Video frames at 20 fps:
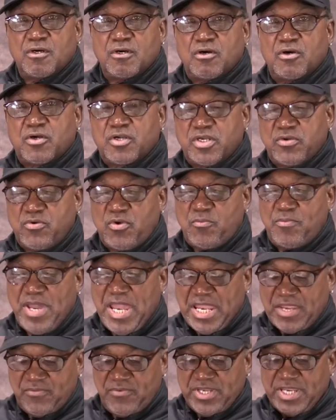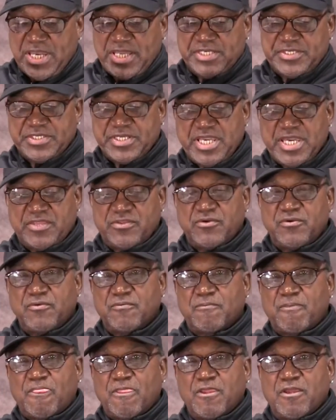Okay, we're back and we got it together.
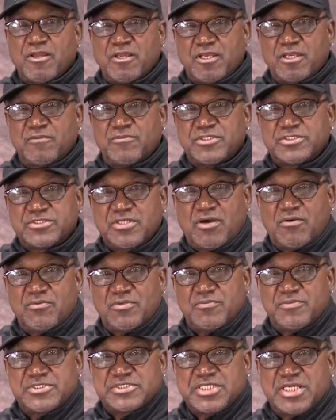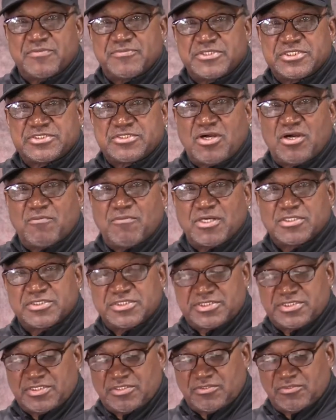Let me stand up and just talk about
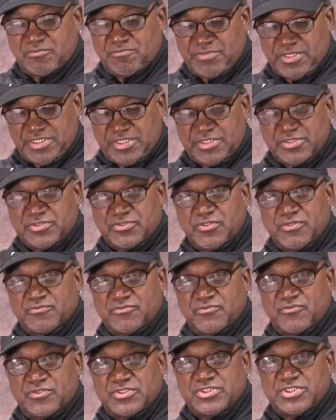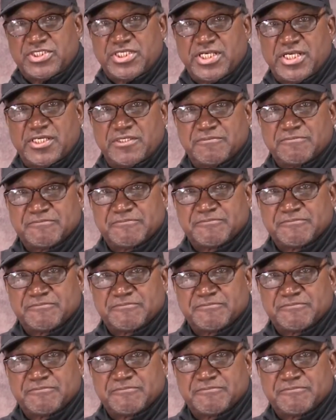this a little bit in terms of what you get.